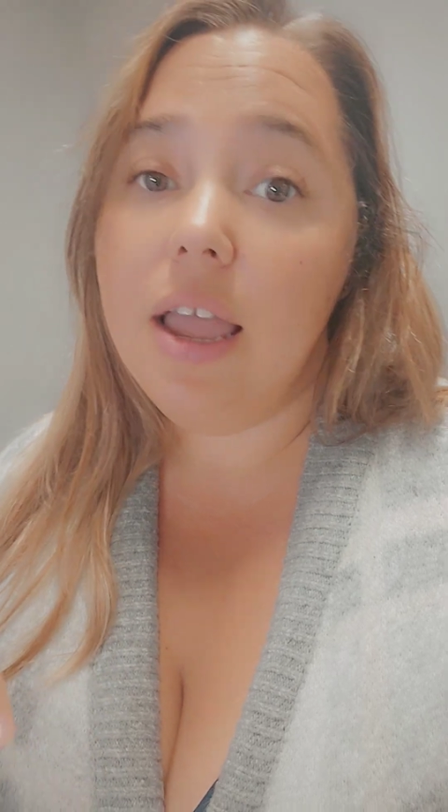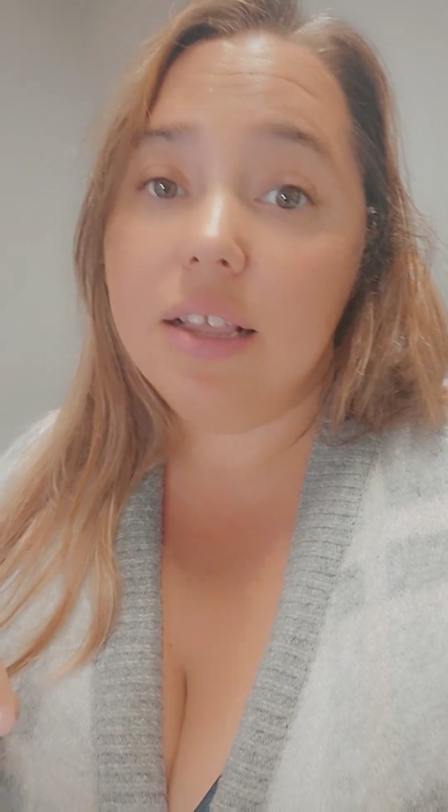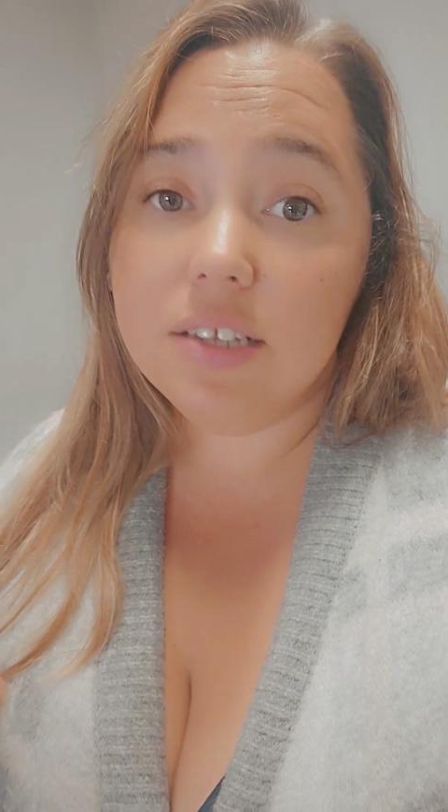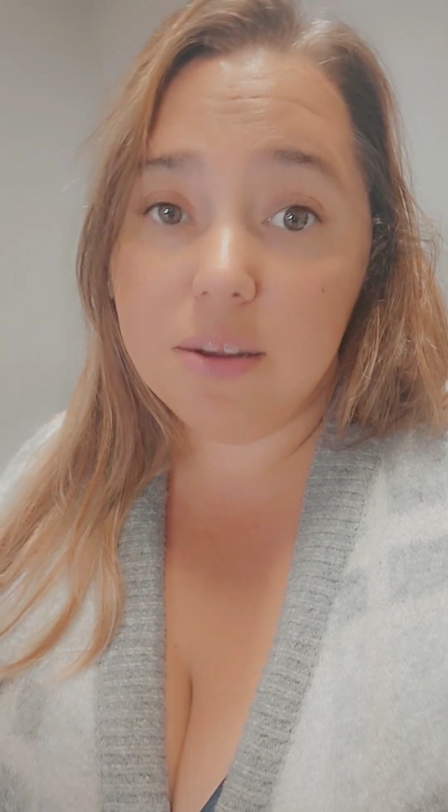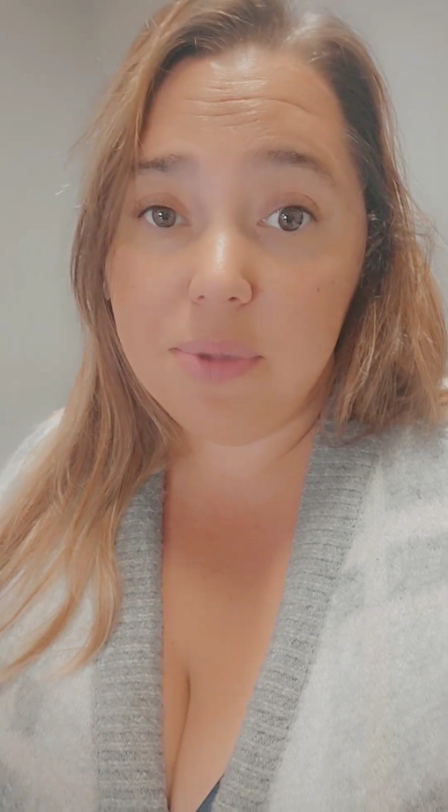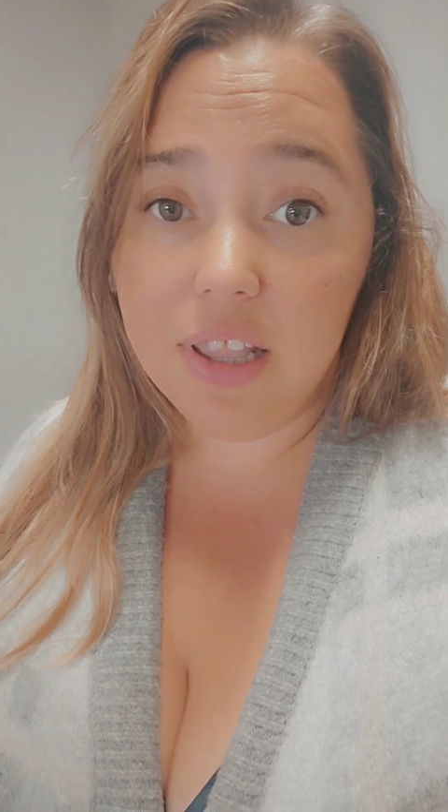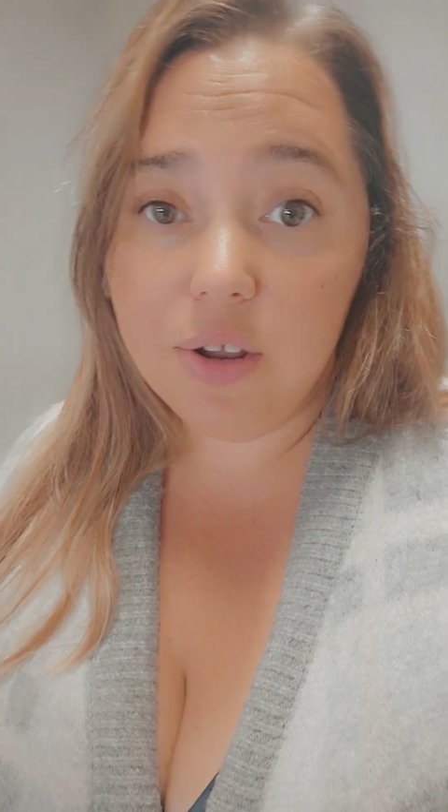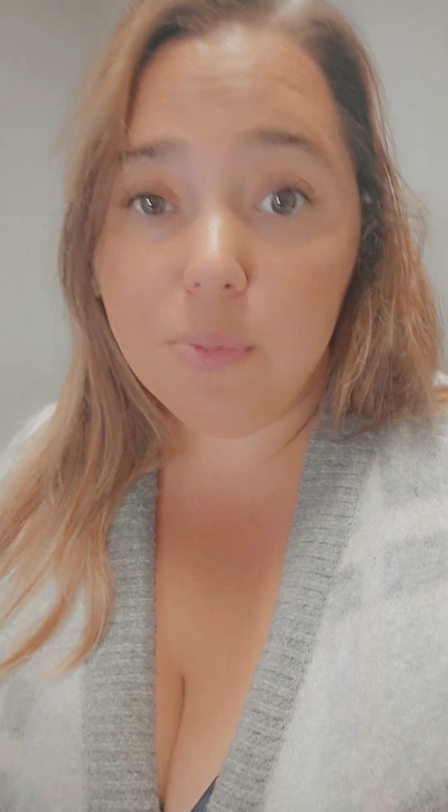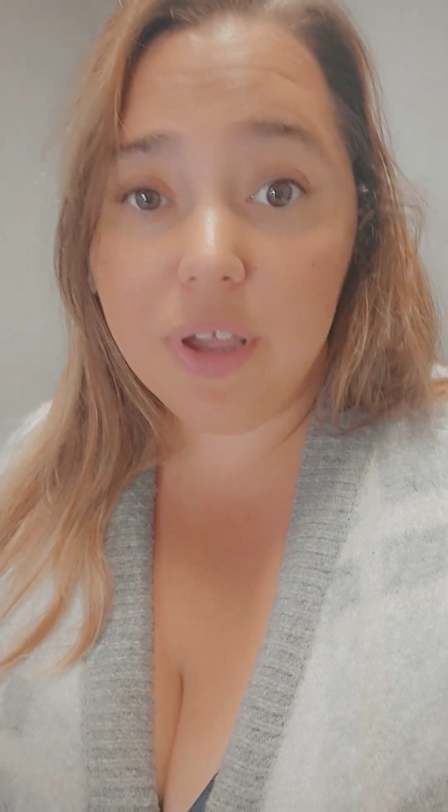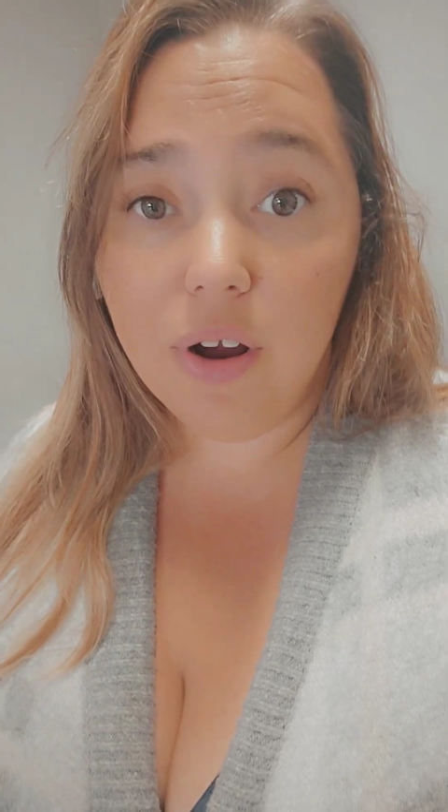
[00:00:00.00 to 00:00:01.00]
it's going to be a
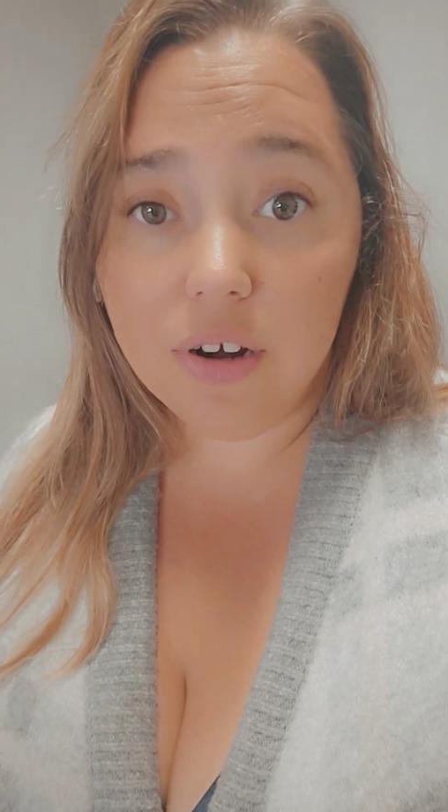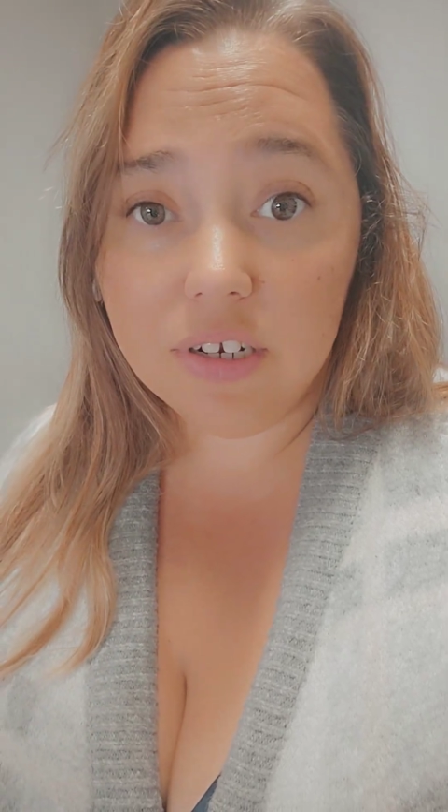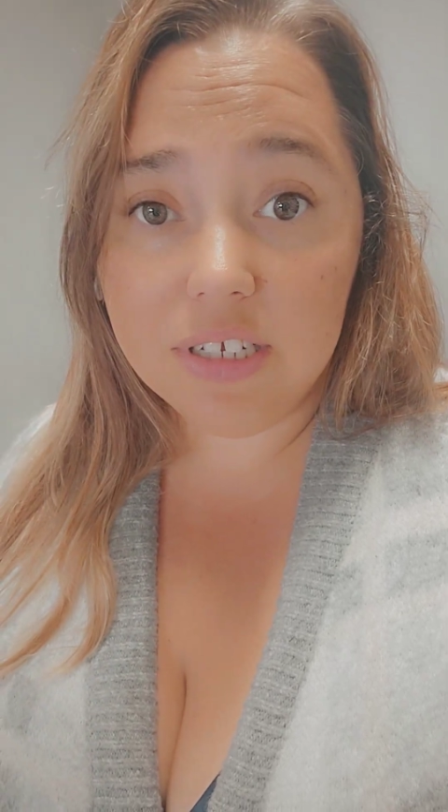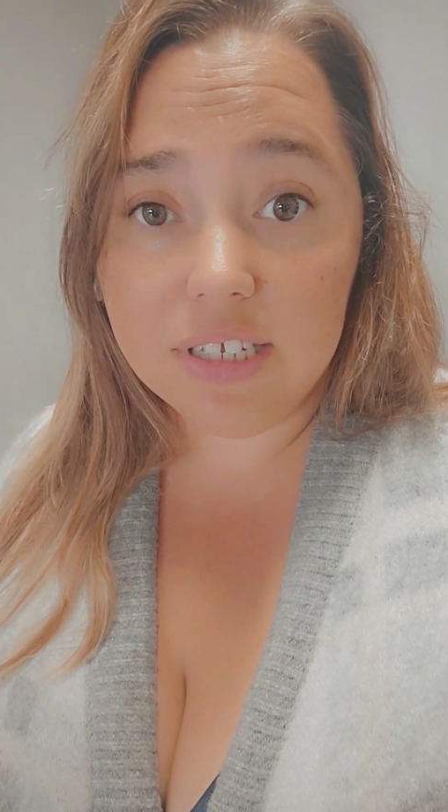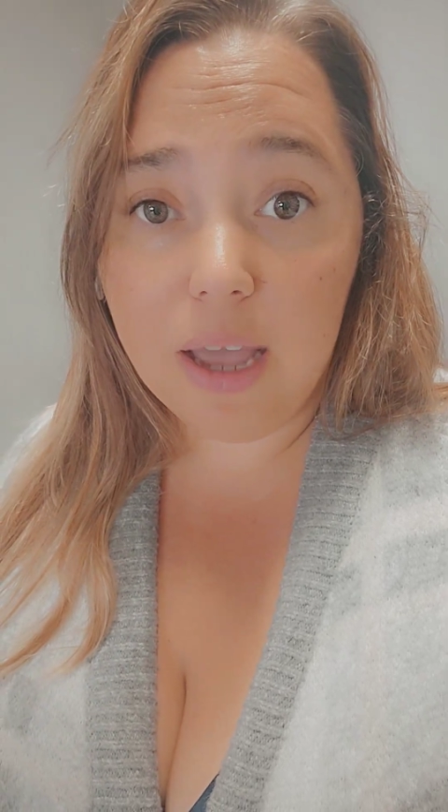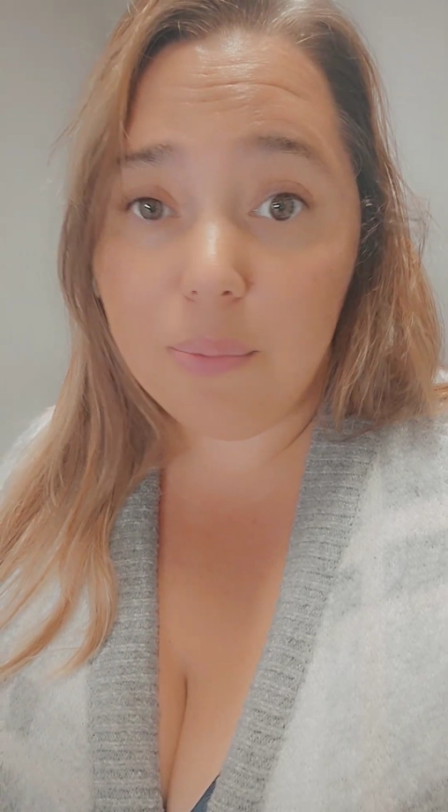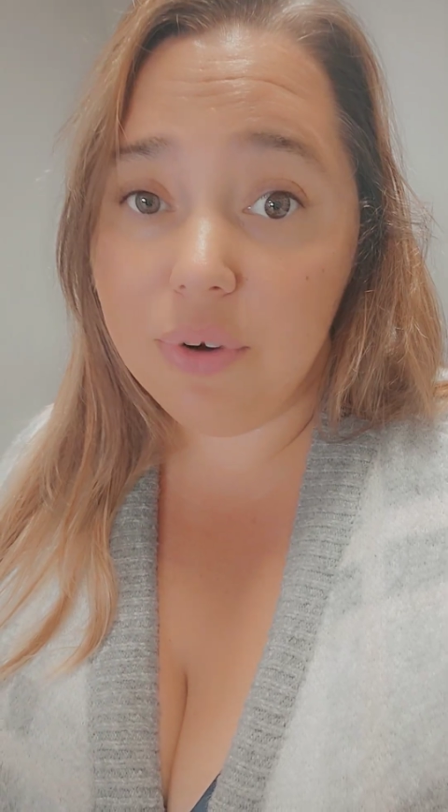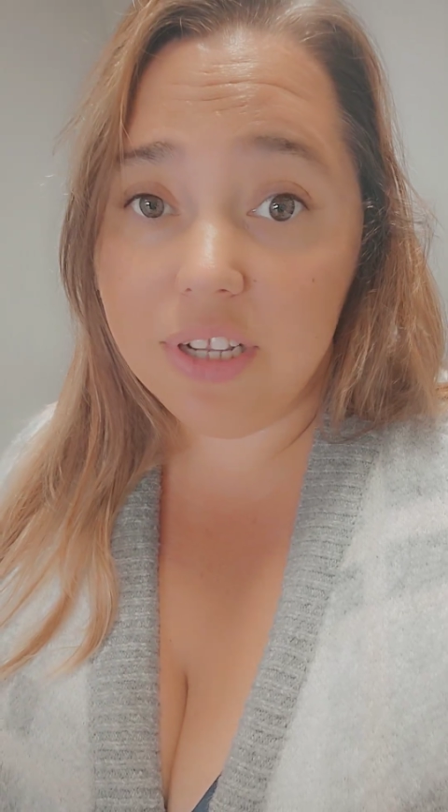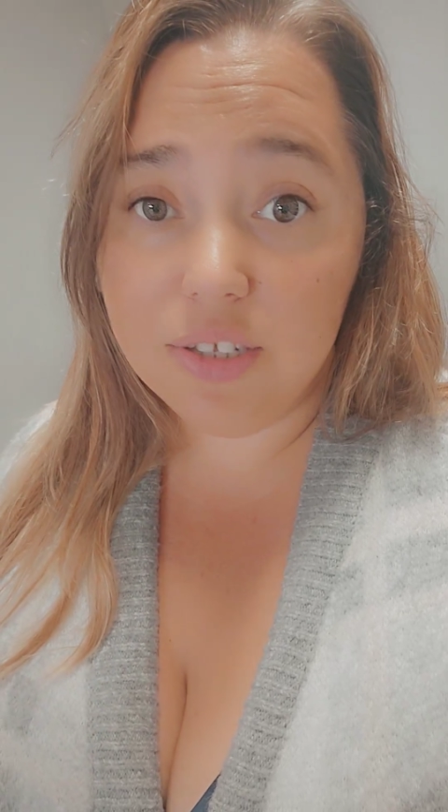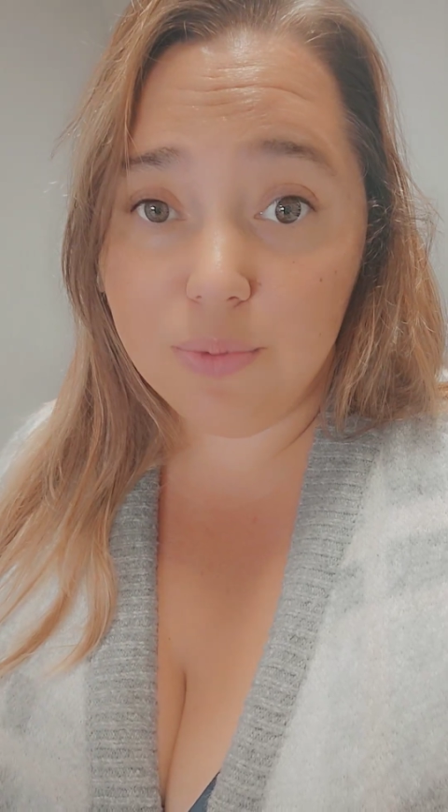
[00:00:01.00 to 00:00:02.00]
little bit harder to stop
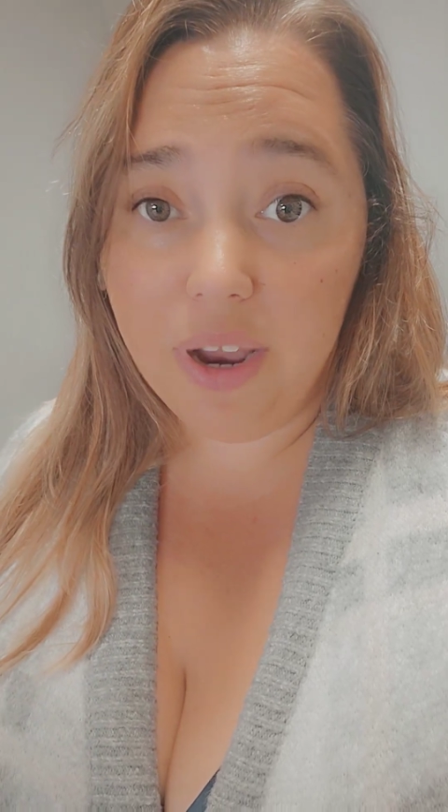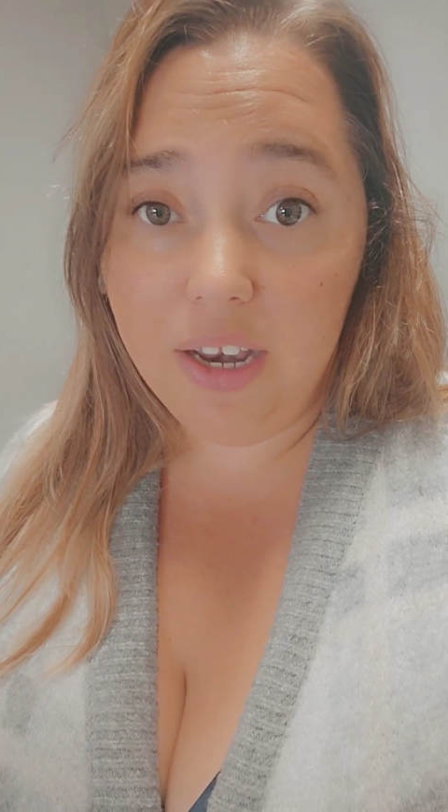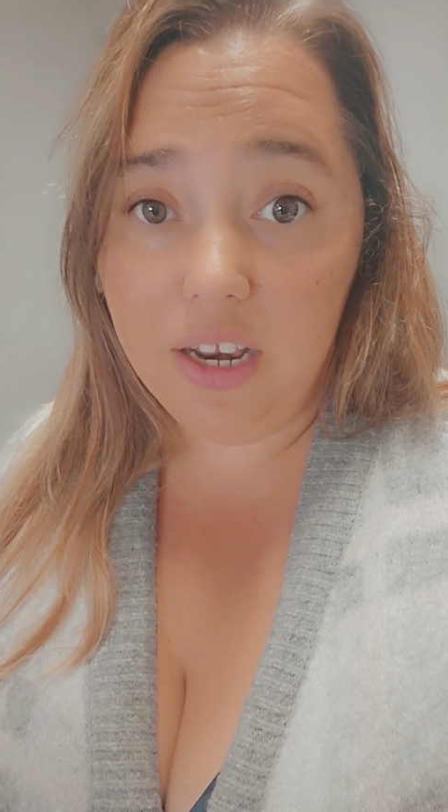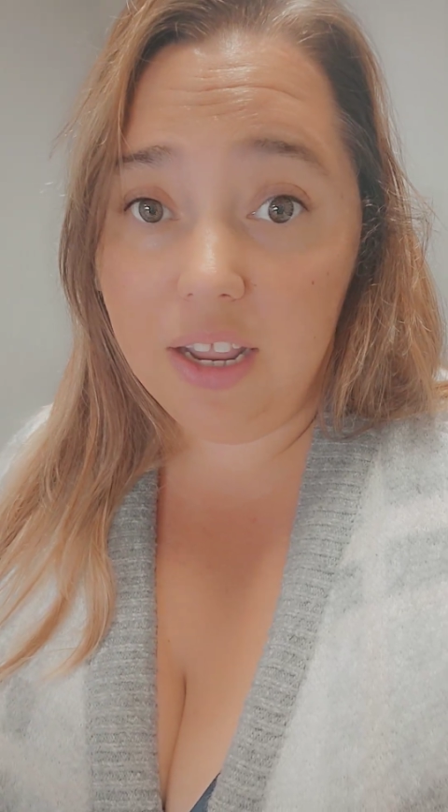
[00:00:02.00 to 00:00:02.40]
when it's raining,